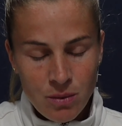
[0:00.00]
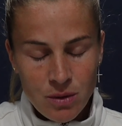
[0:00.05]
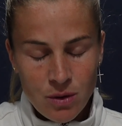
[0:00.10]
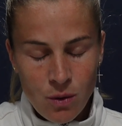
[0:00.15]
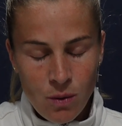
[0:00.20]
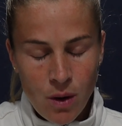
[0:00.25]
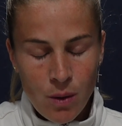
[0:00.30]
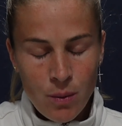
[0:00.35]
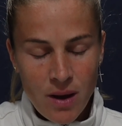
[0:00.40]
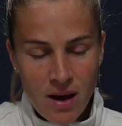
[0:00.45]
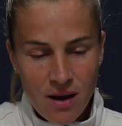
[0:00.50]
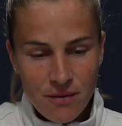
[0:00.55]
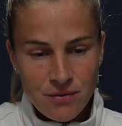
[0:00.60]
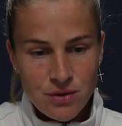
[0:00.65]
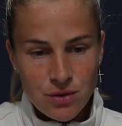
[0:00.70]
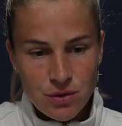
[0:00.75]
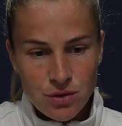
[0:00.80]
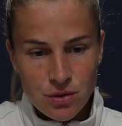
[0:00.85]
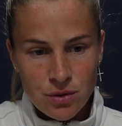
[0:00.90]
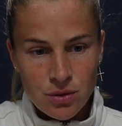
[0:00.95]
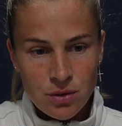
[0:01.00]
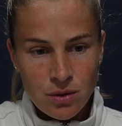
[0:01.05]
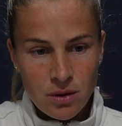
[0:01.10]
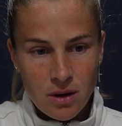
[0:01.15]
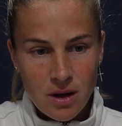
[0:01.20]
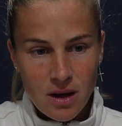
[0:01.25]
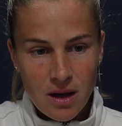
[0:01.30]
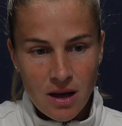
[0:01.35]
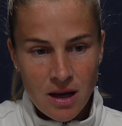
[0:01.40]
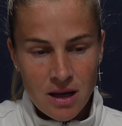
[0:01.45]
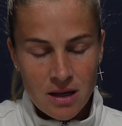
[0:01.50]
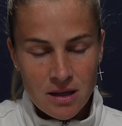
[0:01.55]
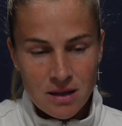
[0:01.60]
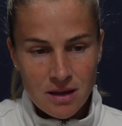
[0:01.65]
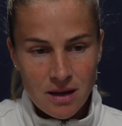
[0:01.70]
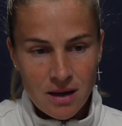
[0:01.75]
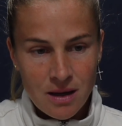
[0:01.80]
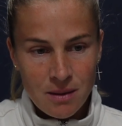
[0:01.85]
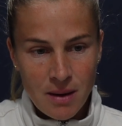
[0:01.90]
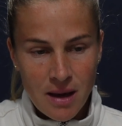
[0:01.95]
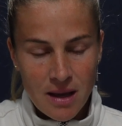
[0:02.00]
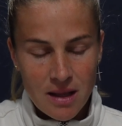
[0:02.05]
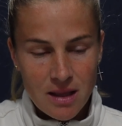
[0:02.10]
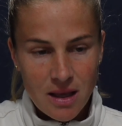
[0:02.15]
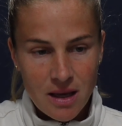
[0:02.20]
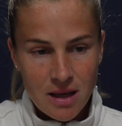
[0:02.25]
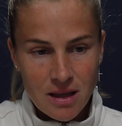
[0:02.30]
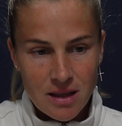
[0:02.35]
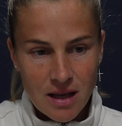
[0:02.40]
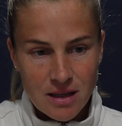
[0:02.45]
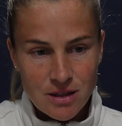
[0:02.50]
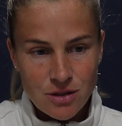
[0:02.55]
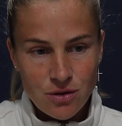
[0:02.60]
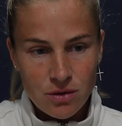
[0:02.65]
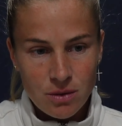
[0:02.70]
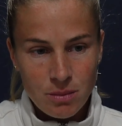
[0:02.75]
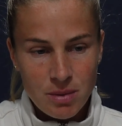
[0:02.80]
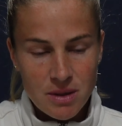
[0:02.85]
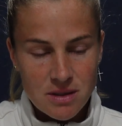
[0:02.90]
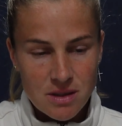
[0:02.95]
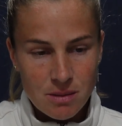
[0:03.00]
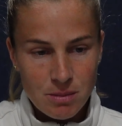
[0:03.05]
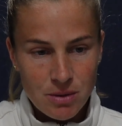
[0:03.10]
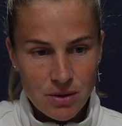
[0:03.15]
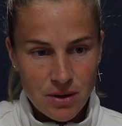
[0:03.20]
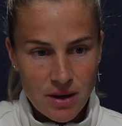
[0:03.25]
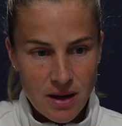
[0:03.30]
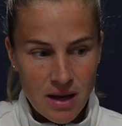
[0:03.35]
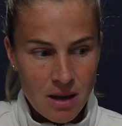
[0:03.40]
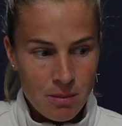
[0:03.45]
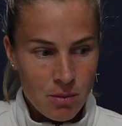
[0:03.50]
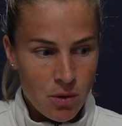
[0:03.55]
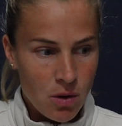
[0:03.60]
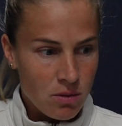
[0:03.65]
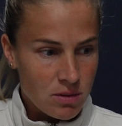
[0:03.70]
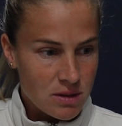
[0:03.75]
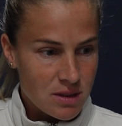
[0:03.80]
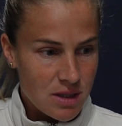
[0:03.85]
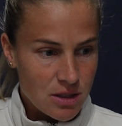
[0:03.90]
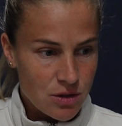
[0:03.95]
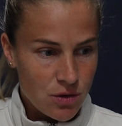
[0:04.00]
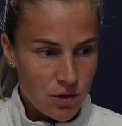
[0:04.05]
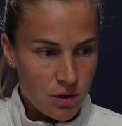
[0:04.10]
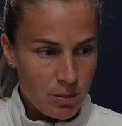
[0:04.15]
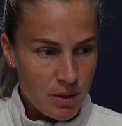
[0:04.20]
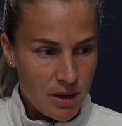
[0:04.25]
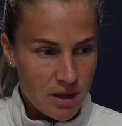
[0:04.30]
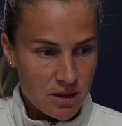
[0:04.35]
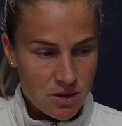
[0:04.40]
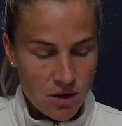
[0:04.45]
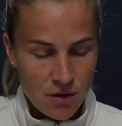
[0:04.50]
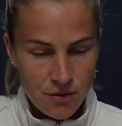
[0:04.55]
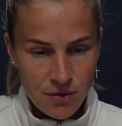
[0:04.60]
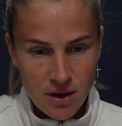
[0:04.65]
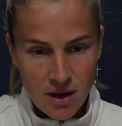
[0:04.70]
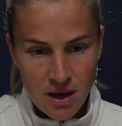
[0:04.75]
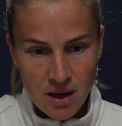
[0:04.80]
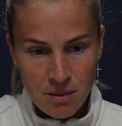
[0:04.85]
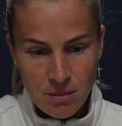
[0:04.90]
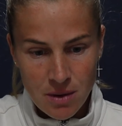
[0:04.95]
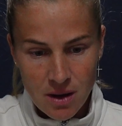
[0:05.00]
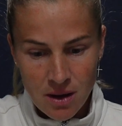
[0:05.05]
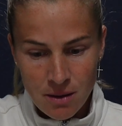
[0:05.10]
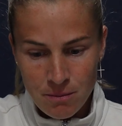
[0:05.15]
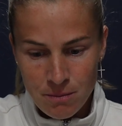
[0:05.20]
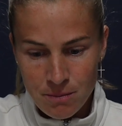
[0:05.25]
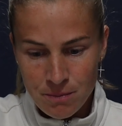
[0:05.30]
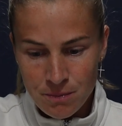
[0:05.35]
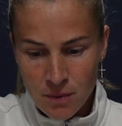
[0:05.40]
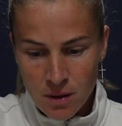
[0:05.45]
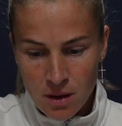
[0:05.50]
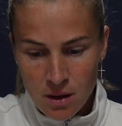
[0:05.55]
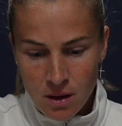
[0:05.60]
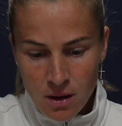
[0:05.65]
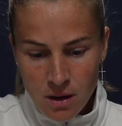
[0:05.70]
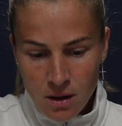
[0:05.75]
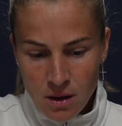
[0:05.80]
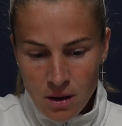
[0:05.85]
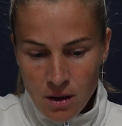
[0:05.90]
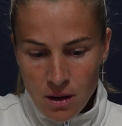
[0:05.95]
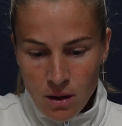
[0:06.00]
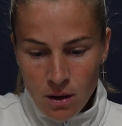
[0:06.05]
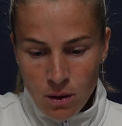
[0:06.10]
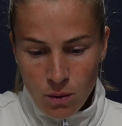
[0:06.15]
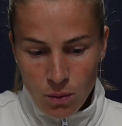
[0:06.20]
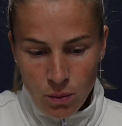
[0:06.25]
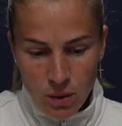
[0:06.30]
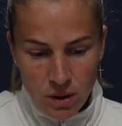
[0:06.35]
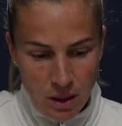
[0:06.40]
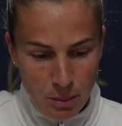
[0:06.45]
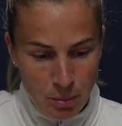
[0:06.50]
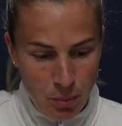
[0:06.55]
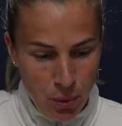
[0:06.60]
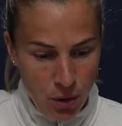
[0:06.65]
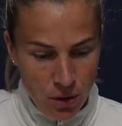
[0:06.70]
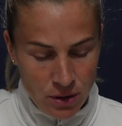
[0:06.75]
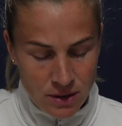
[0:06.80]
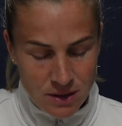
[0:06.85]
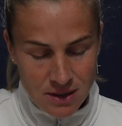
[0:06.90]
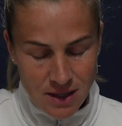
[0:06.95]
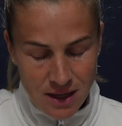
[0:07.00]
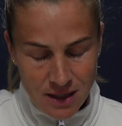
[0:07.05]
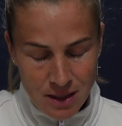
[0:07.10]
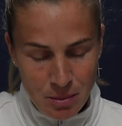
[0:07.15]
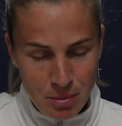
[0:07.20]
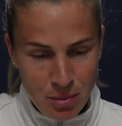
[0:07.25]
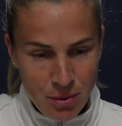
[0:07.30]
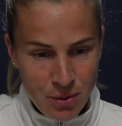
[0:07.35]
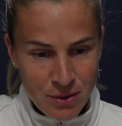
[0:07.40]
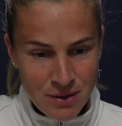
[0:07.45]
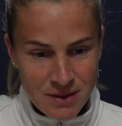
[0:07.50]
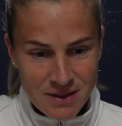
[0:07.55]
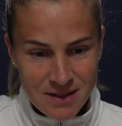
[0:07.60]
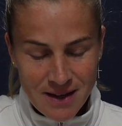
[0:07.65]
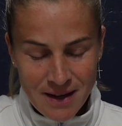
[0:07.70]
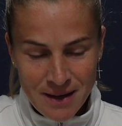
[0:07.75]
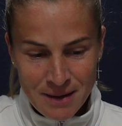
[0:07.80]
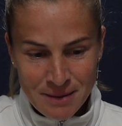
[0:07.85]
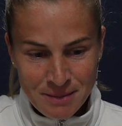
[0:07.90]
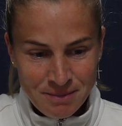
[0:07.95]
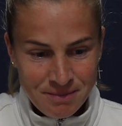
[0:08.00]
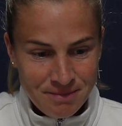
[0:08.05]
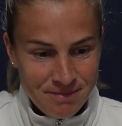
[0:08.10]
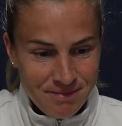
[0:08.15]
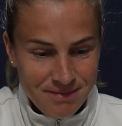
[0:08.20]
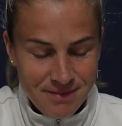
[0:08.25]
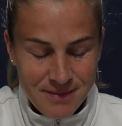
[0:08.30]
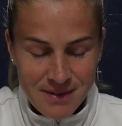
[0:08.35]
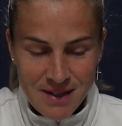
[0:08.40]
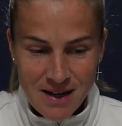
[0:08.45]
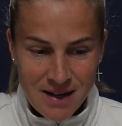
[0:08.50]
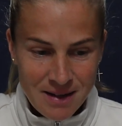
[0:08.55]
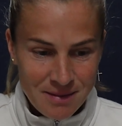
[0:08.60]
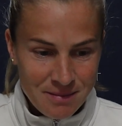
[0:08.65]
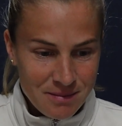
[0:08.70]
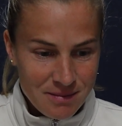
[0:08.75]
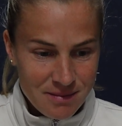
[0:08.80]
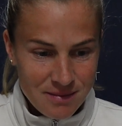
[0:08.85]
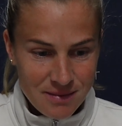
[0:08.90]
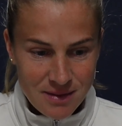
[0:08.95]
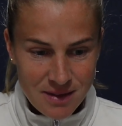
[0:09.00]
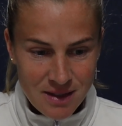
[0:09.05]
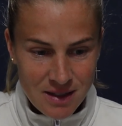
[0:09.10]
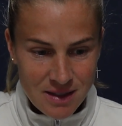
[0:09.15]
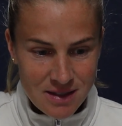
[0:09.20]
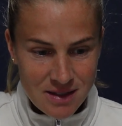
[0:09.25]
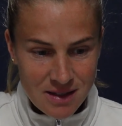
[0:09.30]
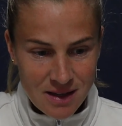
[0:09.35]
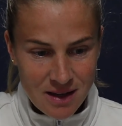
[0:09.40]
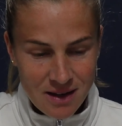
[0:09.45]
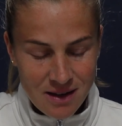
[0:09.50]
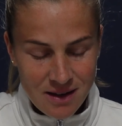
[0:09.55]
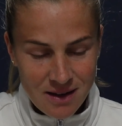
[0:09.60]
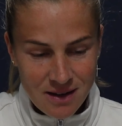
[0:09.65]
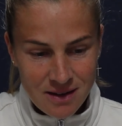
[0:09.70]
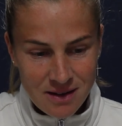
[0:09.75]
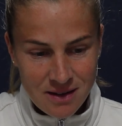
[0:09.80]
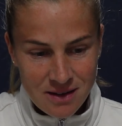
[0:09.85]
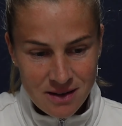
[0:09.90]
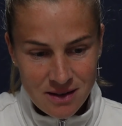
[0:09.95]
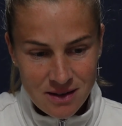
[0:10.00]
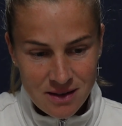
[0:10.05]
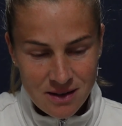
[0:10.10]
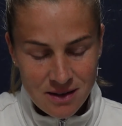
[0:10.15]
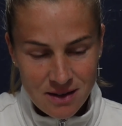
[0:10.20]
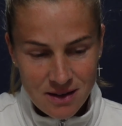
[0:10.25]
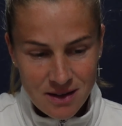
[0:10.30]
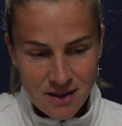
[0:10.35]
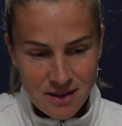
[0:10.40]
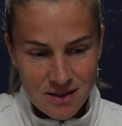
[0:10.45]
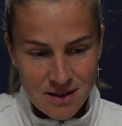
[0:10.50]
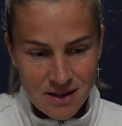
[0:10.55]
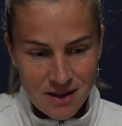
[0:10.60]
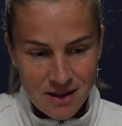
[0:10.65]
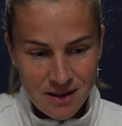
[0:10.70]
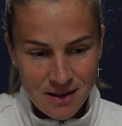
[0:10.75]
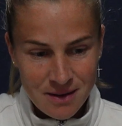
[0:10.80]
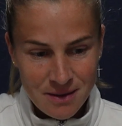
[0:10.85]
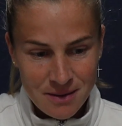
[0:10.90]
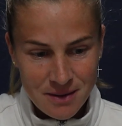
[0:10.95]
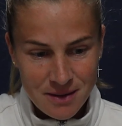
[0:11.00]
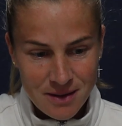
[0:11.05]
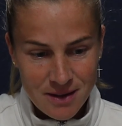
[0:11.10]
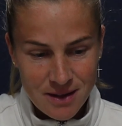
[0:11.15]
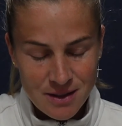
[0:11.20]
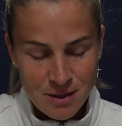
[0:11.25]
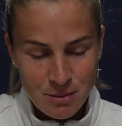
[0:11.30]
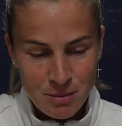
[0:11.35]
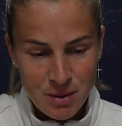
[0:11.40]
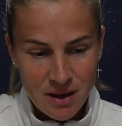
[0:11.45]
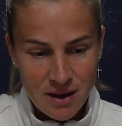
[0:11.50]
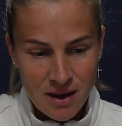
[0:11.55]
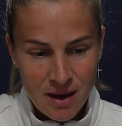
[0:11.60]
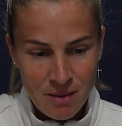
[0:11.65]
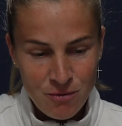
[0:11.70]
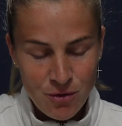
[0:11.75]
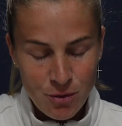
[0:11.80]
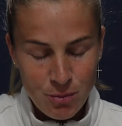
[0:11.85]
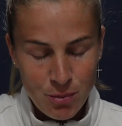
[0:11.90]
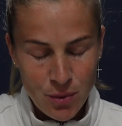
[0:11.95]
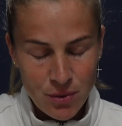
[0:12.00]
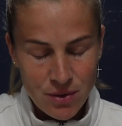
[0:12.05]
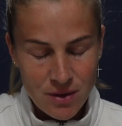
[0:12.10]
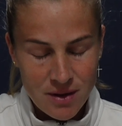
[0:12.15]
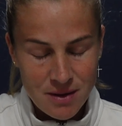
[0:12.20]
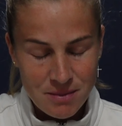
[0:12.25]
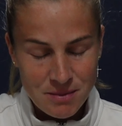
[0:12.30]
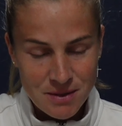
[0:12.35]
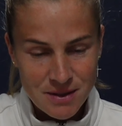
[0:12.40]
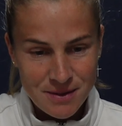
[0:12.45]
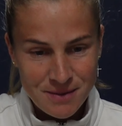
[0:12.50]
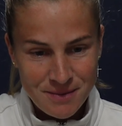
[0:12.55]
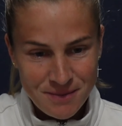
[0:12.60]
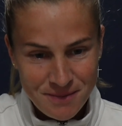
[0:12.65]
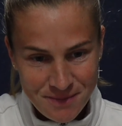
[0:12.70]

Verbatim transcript: We know what we have to do, and uh, I think that's going to be a similar game. Obviously, it's going to be a tough game. Um, we need points. They need points. Um, yeah, it's a, uh, it's a, uh, it's a big game for both teams.